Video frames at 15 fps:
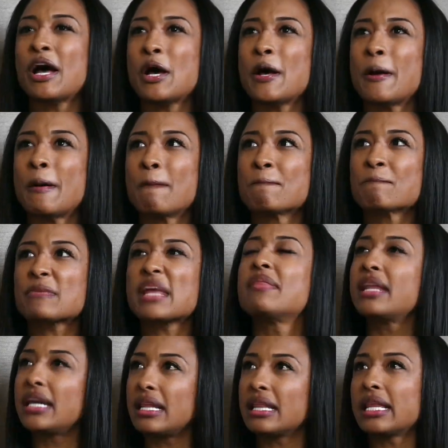And
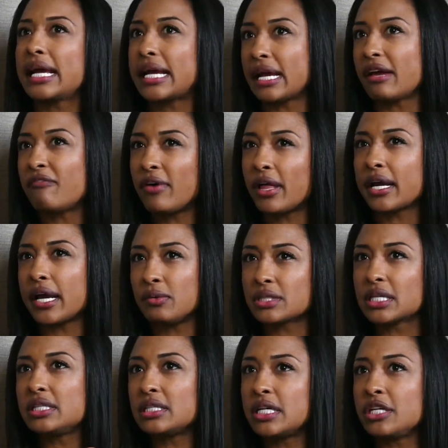then like I felt like I
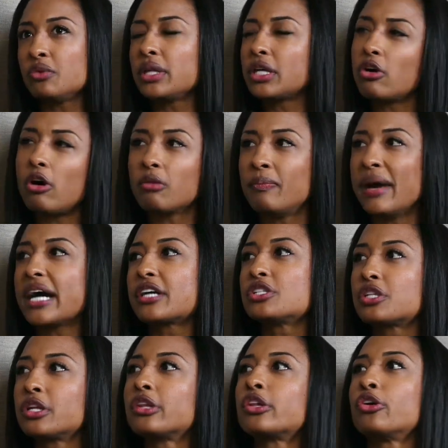was continually called back
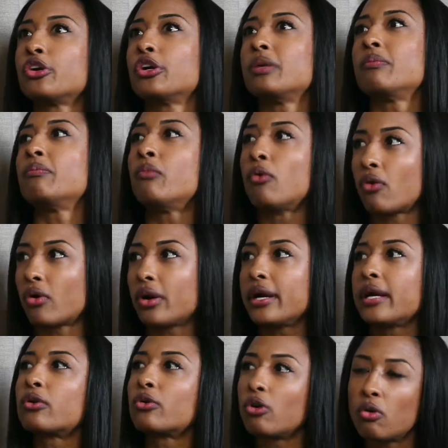just to learn
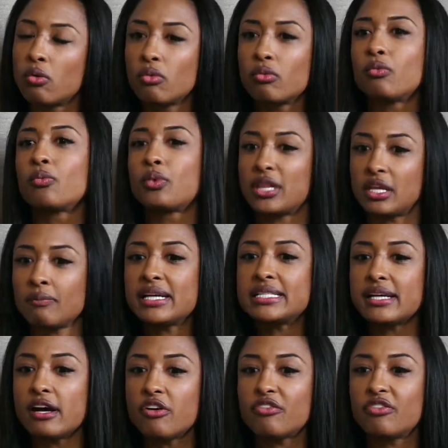more and grow within
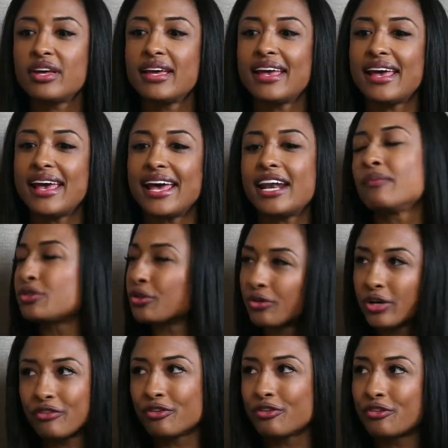myself. And I'm
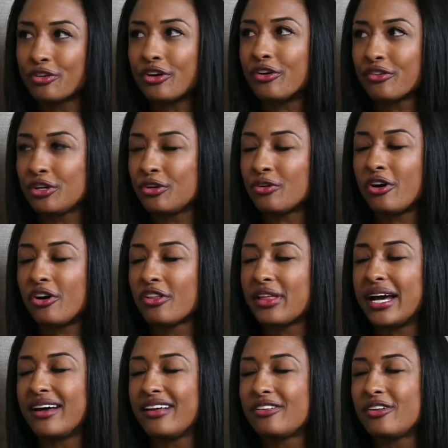so grateful for, you know, all
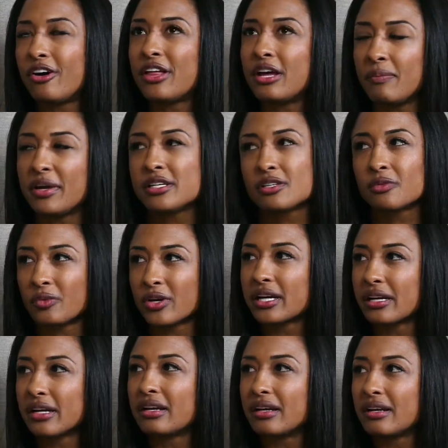that medicine
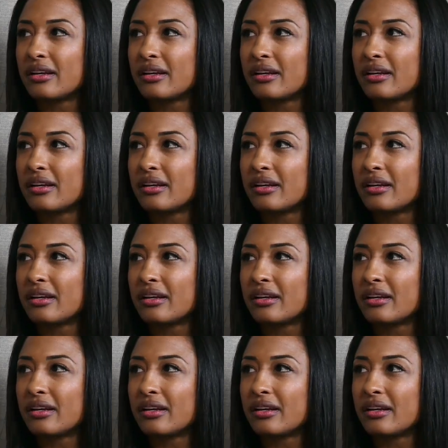work.